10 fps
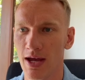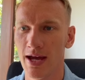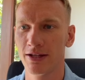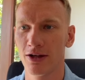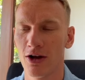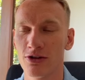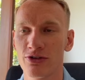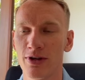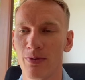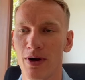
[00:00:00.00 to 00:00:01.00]
Add the
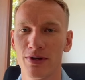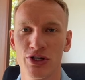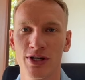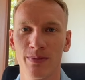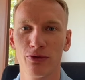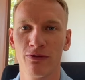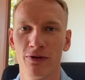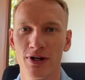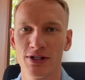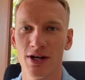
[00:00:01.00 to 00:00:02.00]
country where we ship to,
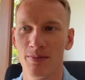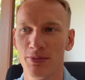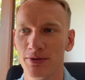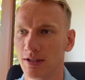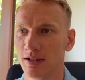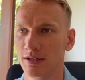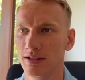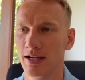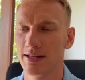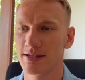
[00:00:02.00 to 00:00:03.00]
for example.
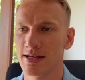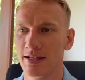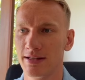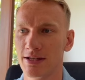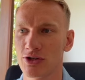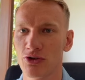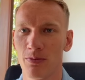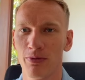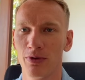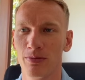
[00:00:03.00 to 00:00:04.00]
Uh, let's say this
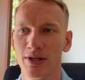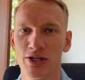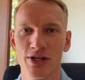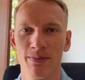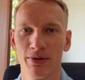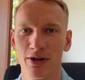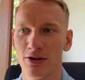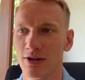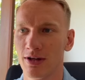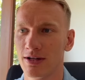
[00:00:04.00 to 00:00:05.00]
shop will be ship
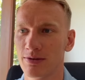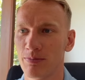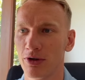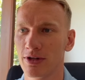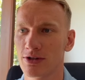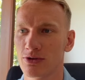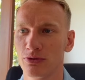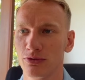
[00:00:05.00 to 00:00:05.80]
uh, products to